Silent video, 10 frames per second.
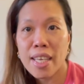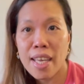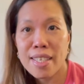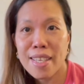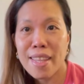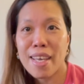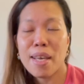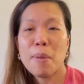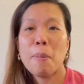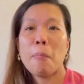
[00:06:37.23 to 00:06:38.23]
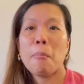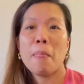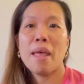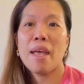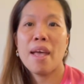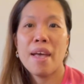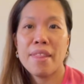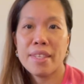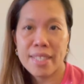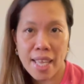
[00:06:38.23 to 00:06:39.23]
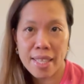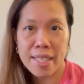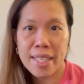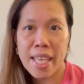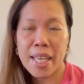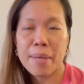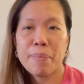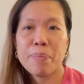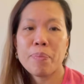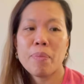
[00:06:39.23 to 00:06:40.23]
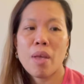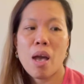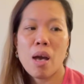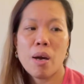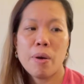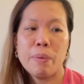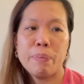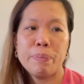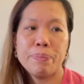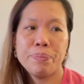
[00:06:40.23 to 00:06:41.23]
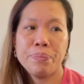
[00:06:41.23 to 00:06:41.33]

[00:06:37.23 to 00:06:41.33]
is the, the 10th day. Um,